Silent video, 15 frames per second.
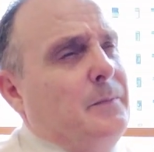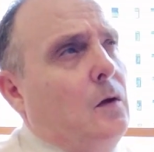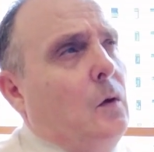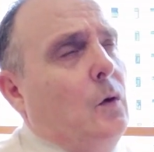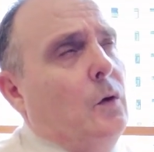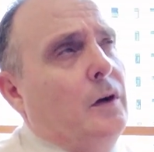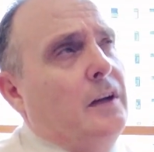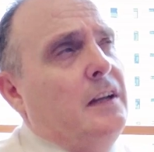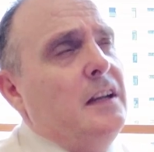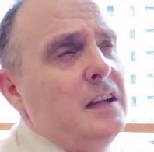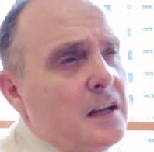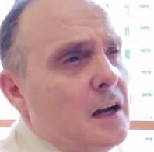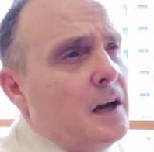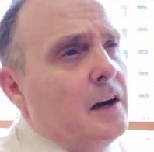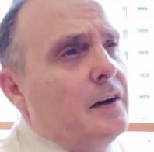
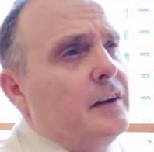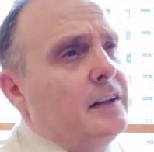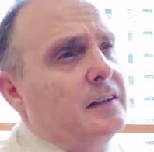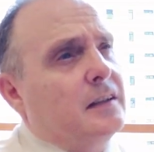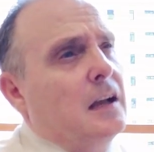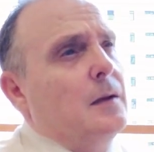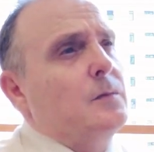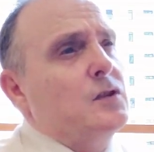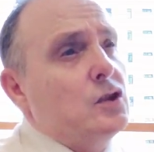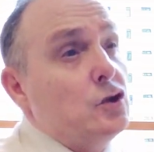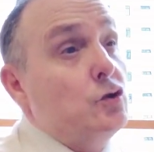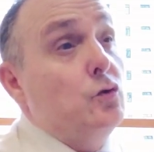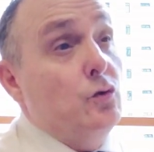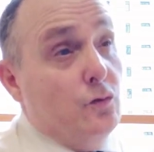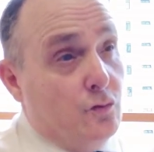it comes
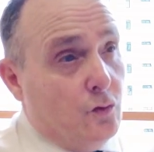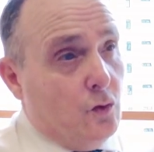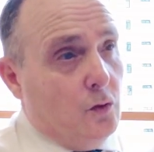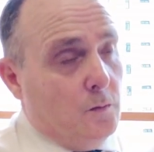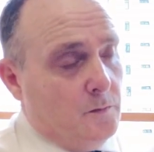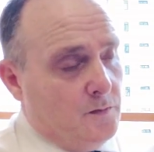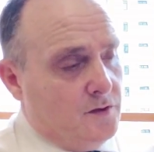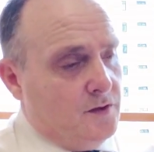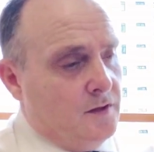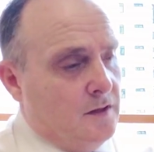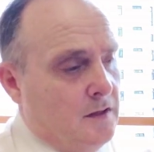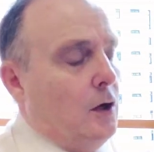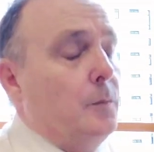in two forms,